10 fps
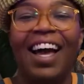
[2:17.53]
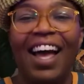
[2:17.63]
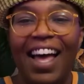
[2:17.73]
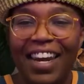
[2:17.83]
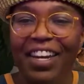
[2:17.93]
I
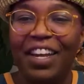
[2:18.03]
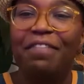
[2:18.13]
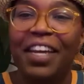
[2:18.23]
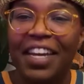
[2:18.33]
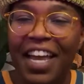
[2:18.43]
had enough
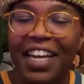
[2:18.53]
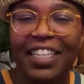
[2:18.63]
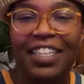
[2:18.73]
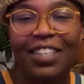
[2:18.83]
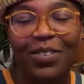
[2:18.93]

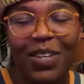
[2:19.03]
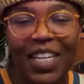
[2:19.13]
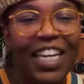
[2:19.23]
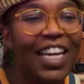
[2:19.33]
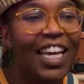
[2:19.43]
connection to it
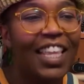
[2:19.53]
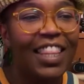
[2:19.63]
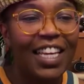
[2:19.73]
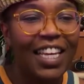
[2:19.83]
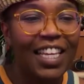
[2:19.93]
and
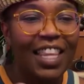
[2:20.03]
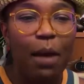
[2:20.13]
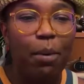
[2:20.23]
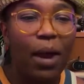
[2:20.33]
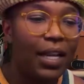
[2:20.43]
then
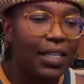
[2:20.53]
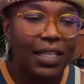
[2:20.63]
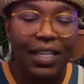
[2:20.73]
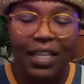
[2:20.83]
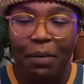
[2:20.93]
that
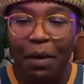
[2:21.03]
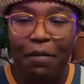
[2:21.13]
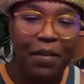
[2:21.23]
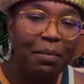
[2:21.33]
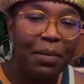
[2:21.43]
practicing and my
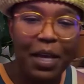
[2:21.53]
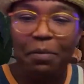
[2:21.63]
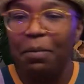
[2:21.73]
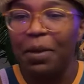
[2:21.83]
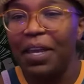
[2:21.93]
family
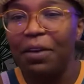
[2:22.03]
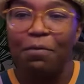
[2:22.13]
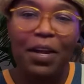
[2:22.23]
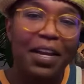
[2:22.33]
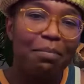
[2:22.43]
helping me get
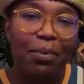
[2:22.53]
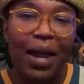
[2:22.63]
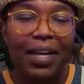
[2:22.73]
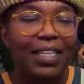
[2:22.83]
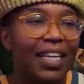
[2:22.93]
ready to
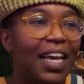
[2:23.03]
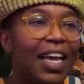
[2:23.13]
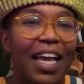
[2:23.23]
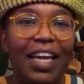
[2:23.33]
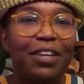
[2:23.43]
practice it
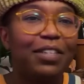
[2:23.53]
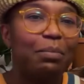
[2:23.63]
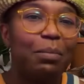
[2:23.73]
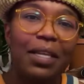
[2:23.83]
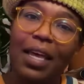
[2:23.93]
it used to
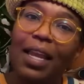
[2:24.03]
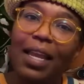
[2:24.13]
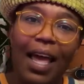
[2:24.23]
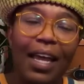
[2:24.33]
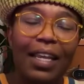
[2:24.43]
be that
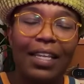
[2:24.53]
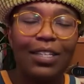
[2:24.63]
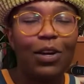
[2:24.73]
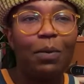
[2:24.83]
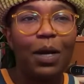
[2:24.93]
like the
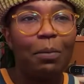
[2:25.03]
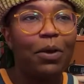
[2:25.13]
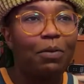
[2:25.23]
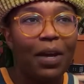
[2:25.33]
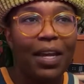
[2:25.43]
song would come on
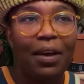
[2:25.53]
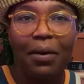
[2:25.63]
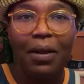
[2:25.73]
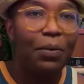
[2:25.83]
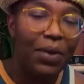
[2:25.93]
the radio
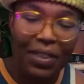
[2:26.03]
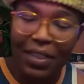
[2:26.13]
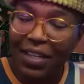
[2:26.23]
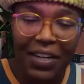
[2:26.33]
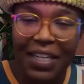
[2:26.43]
and we would have to
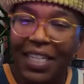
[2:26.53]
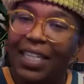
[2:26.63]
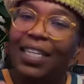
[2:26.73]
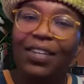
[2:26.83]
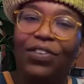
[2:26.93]
turn because I
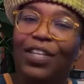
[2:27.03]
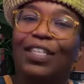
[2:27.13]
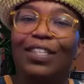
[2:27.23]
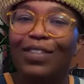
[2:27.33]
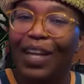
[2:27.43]
couldn't even
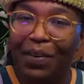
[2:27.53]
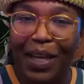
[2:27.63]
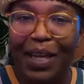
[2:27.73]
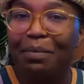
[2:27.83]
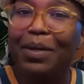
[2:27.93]
listen to it I would
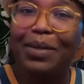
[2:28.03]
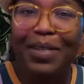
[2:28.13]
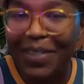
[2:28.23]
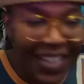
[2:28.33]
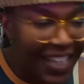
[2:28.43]
get
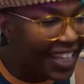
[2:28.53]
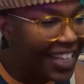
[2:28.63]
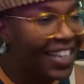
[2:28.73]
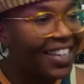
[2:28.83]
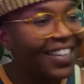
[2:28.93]
emotional
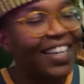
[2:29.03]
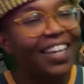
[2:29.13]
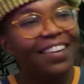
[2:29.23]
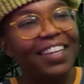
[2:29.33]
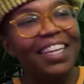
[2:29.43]
you know
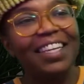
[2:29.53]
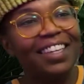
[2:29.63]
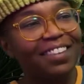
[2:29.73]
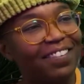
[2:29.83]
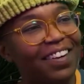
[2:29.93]
hearing End of
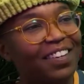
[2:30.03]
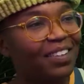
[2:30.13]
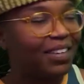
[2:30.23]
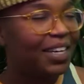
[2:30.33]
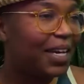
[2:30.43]
the
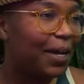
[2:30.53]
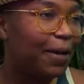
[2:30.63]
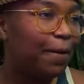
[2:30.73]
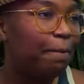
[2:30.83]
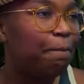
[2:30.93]
Road
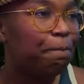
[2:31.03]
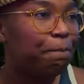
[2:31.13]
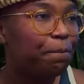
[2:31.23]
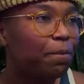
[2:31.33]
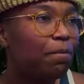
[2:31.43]
um,
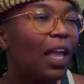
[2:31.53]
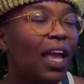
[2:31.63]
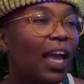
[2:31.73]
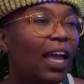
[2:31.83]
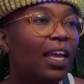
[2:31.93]

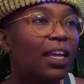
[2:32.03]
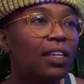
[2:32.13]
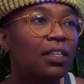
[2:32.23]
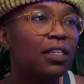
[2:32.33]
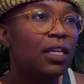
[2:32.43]
and